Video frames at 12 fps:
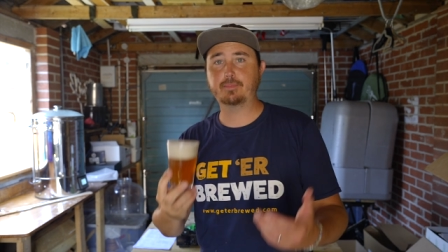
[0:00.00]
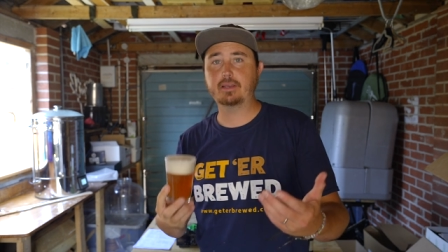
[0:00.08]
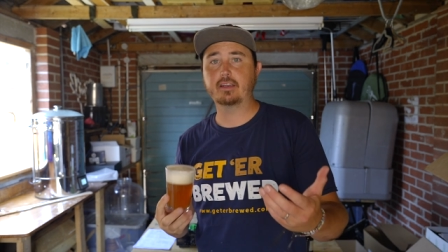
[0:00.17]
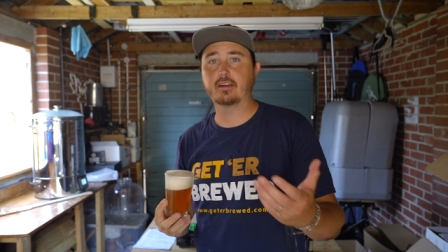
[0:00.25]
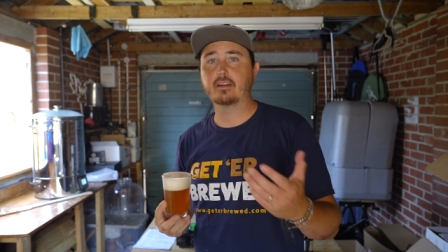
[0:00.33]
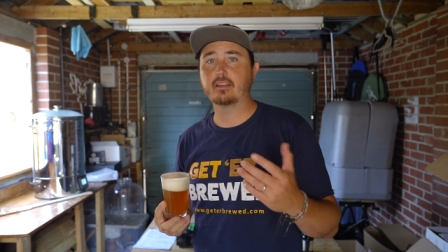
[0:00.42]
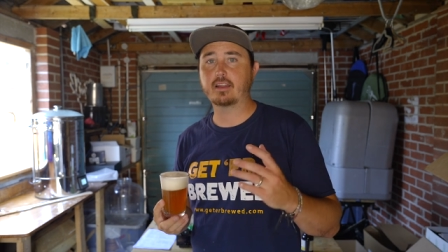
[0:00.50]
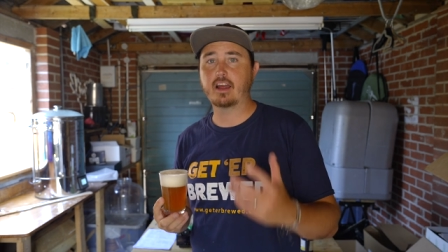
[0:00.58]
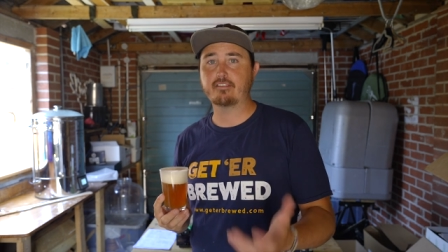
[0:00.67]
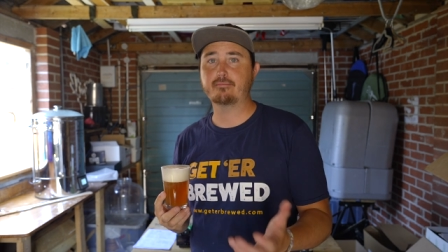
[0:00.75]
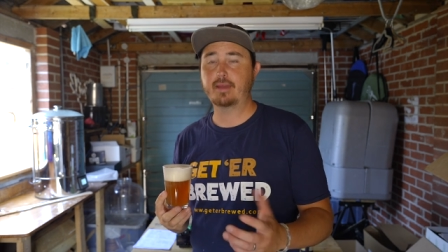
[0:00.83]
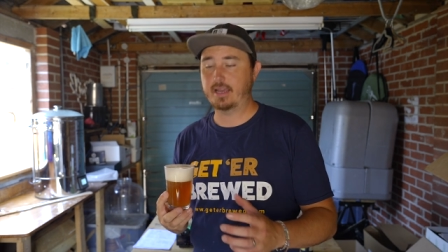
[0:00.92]
beer that
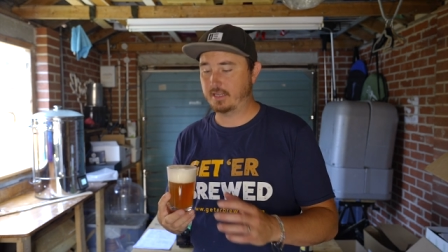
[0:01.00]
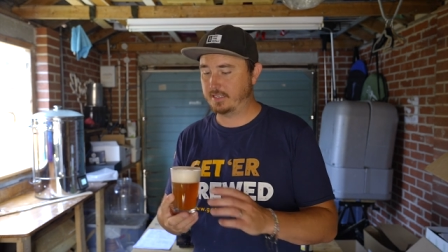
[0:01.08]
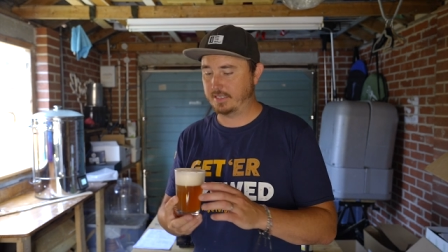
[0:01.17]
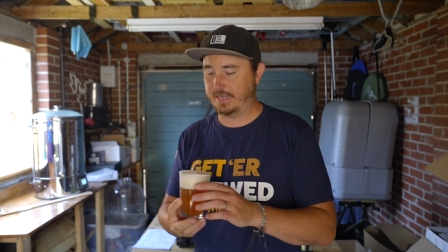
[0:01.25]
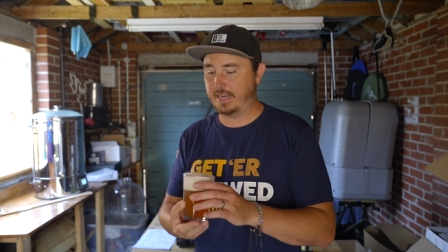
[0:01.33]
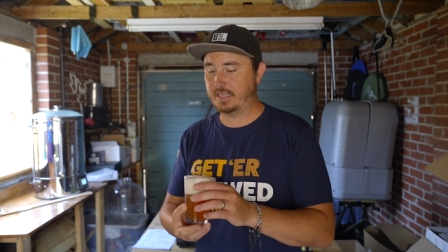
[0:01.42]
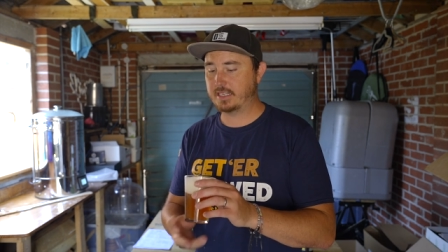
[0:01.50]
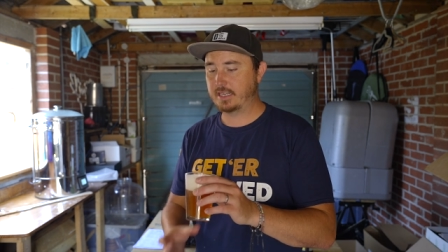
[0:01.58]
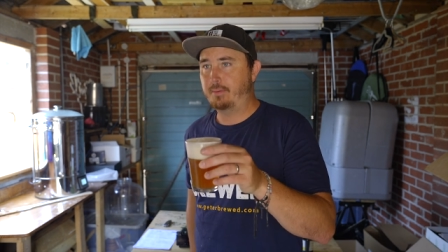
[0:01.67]
I've made to date,